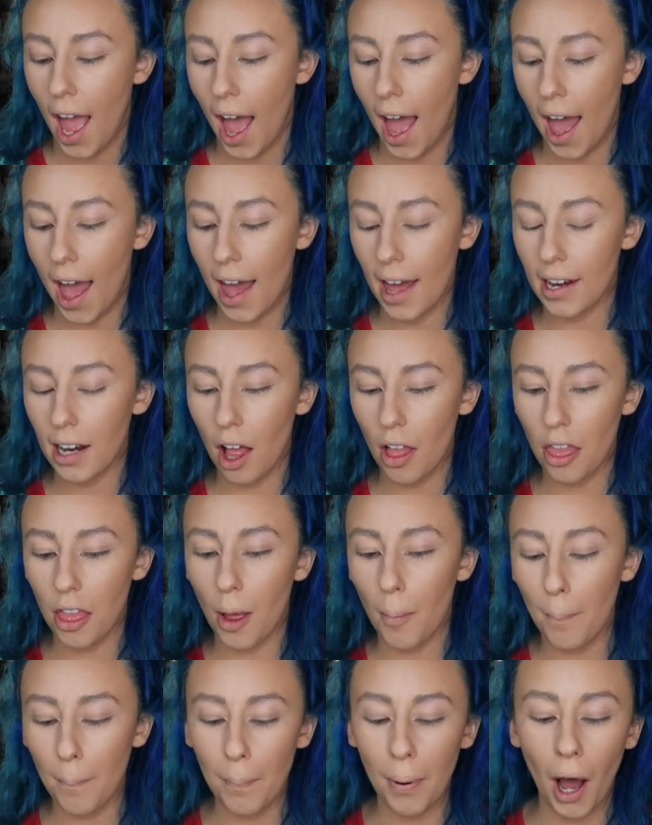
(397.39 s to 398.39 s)
And
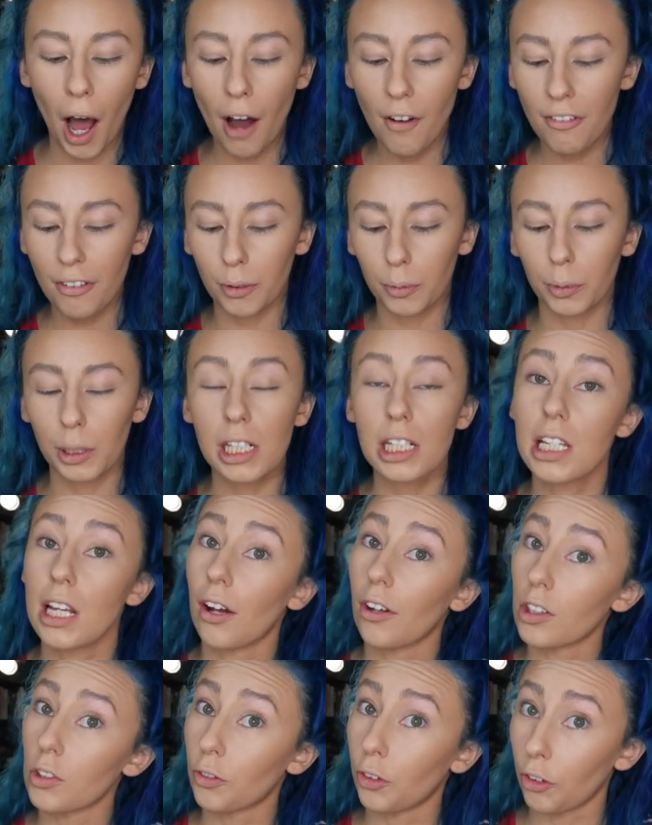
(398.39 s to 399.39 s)
the puff
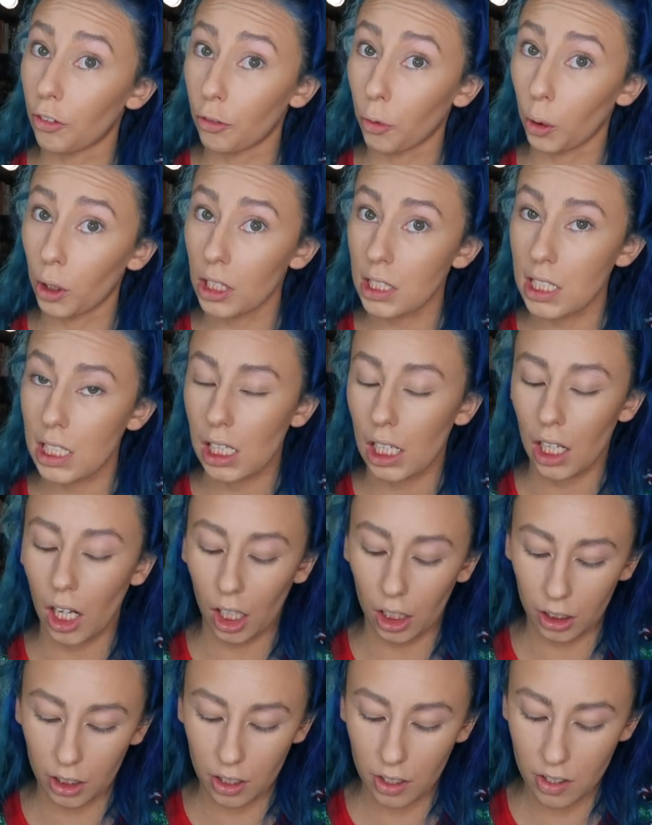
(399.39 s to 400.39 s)
retails for
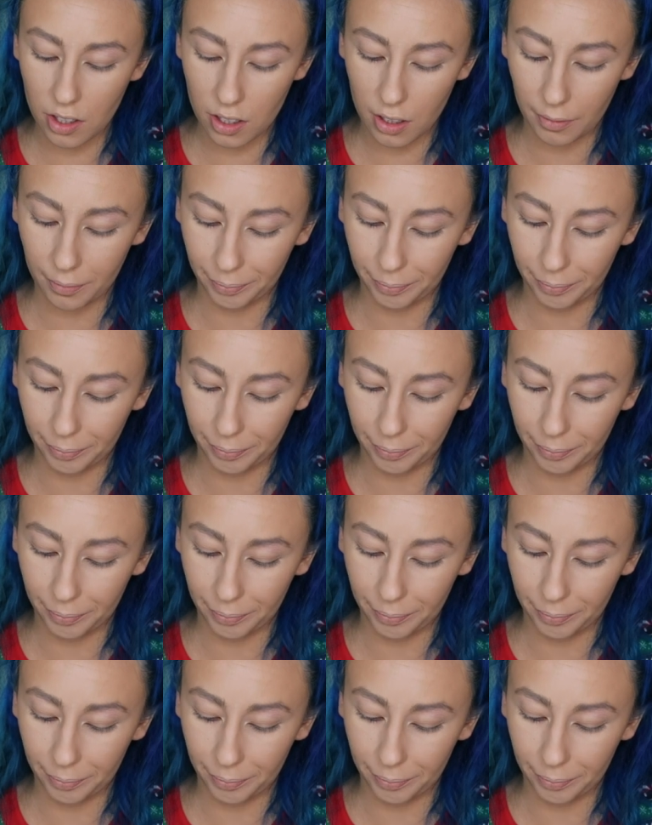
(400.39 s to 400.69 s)
$14.